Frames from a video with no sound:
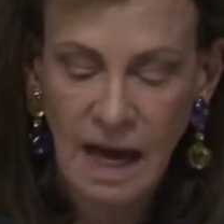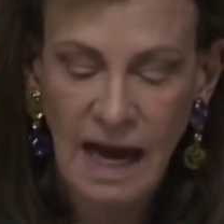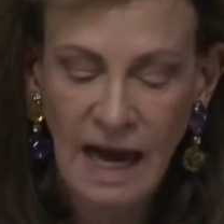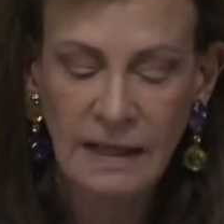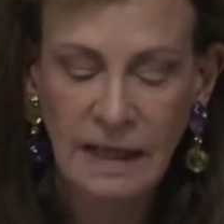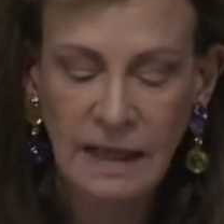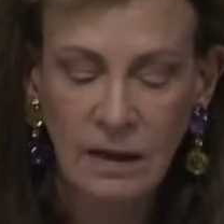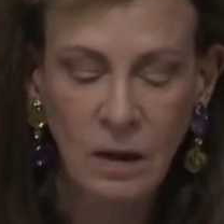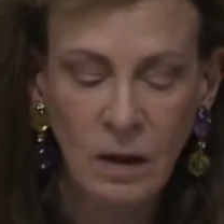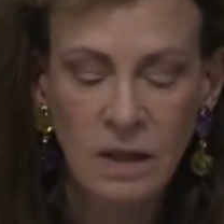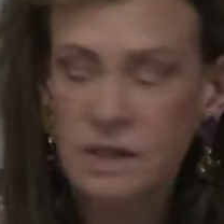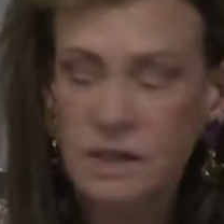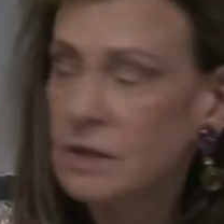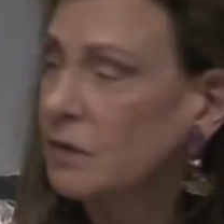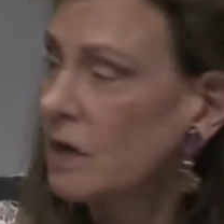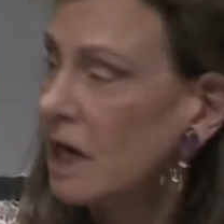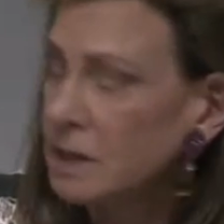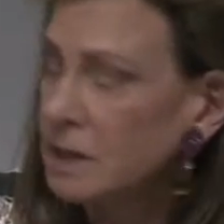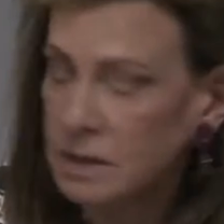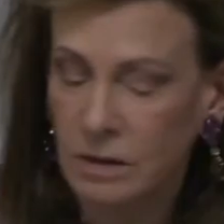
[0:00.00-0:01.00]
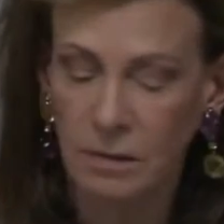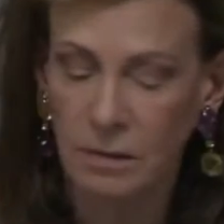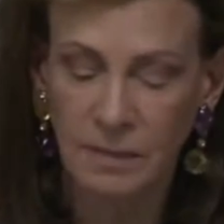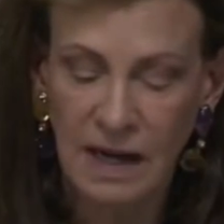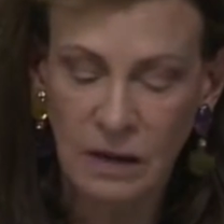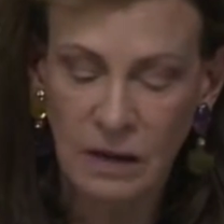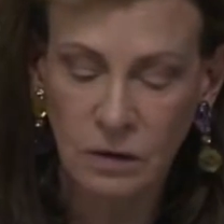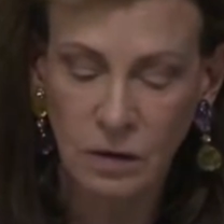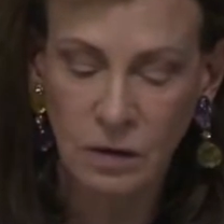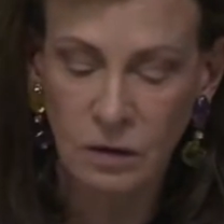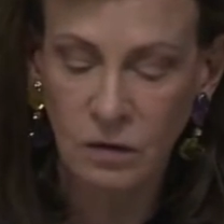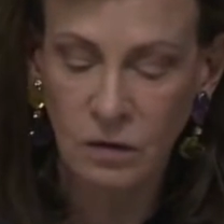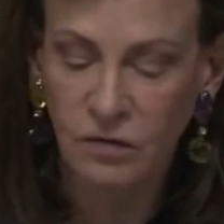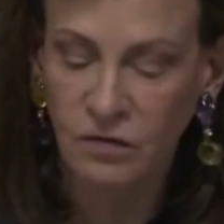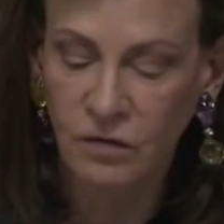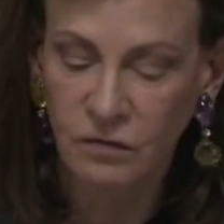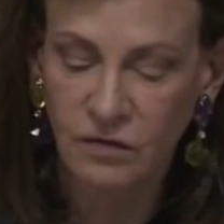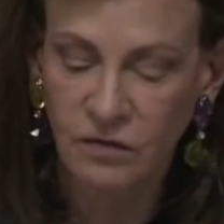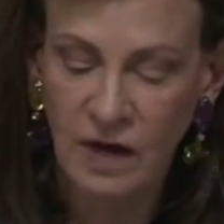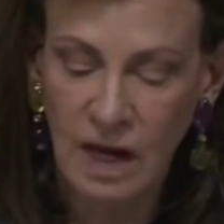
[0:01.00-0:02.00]
And I also asked her about her
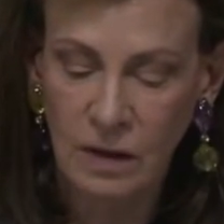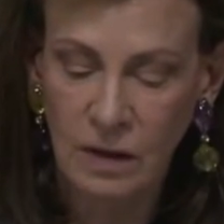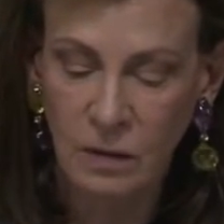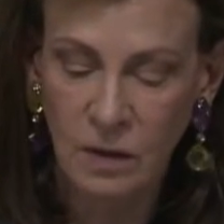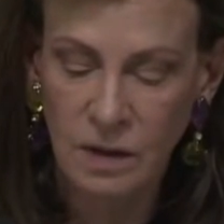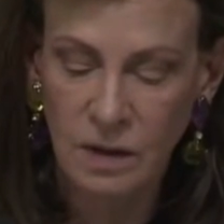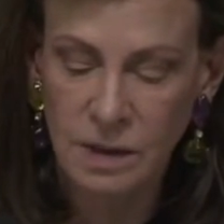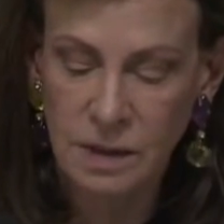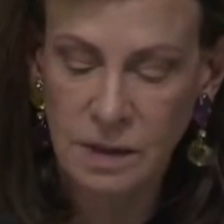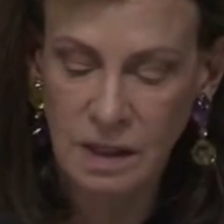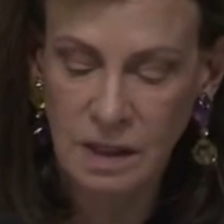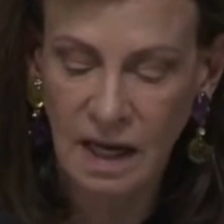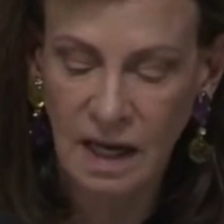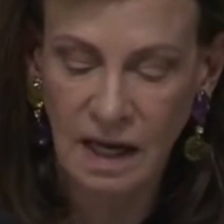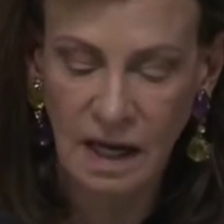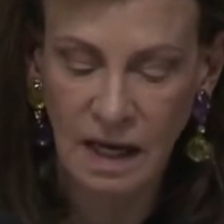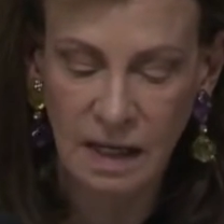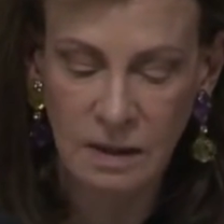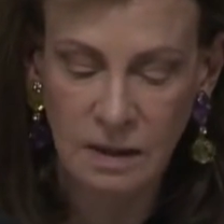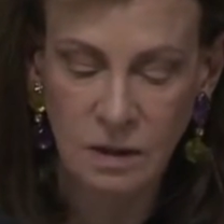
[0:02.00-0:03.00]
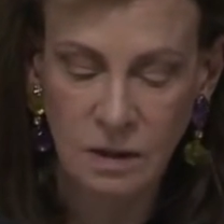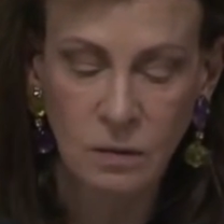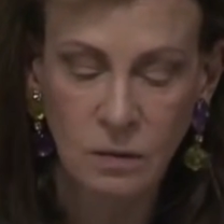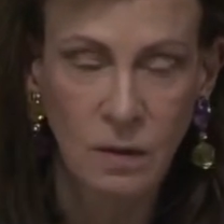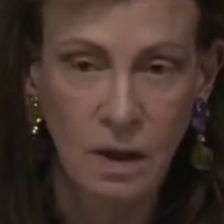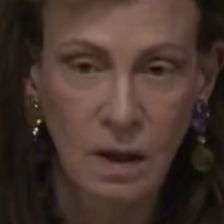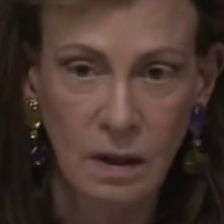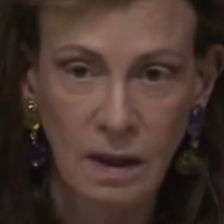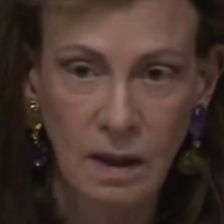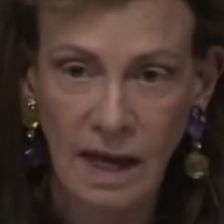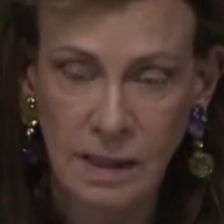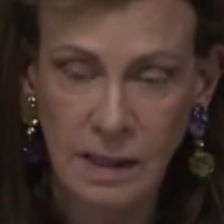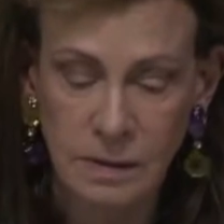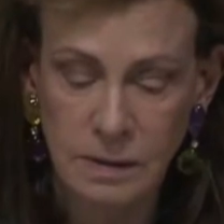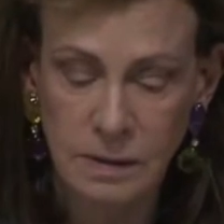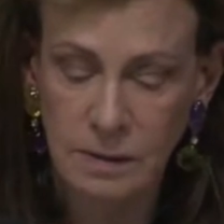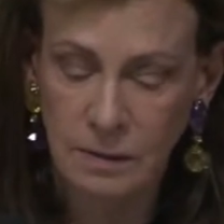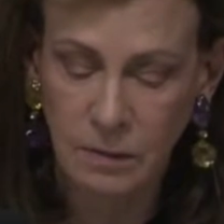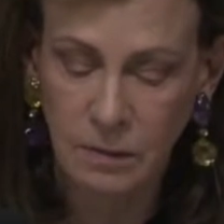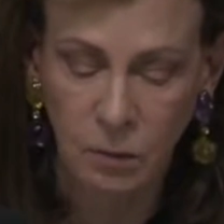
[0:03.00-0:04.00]
youthful followers, and who are,
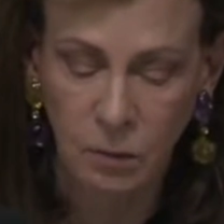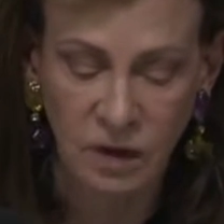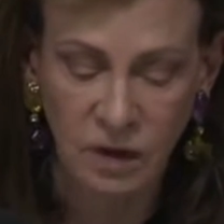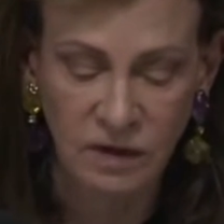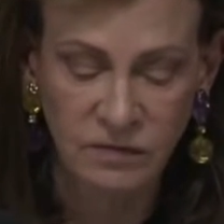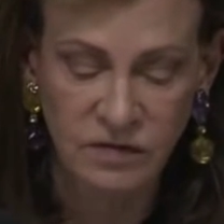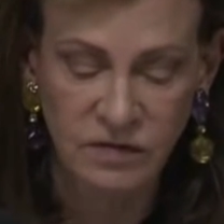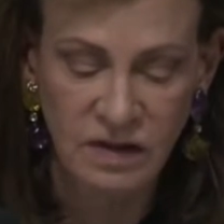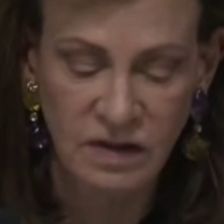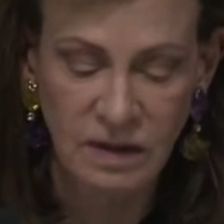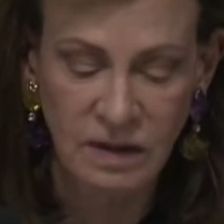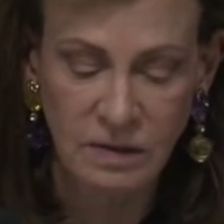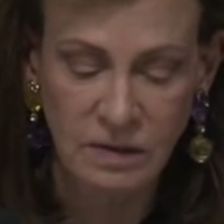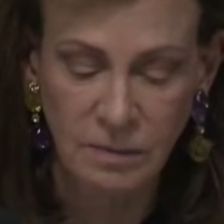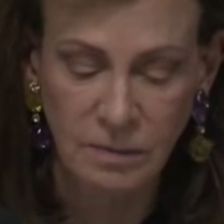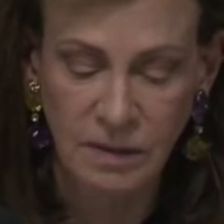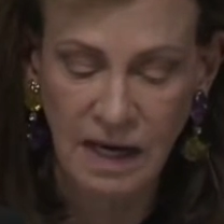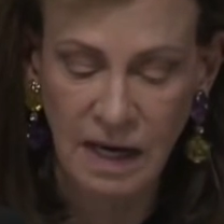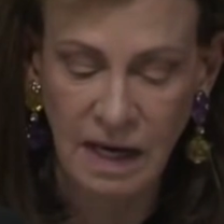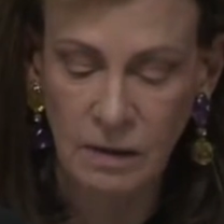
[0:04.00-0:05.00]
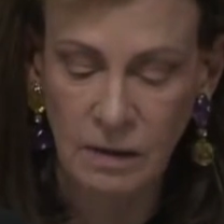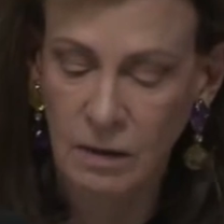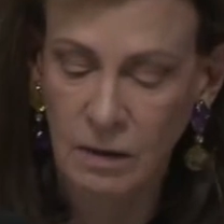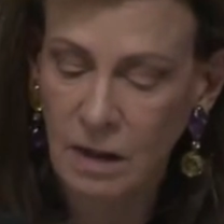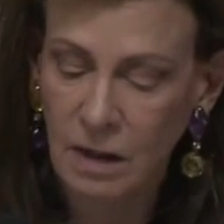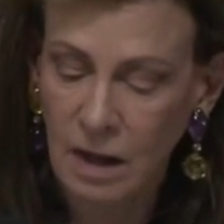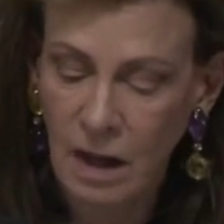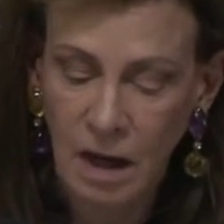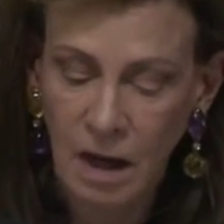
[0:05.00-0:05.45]
as we have said on the panel,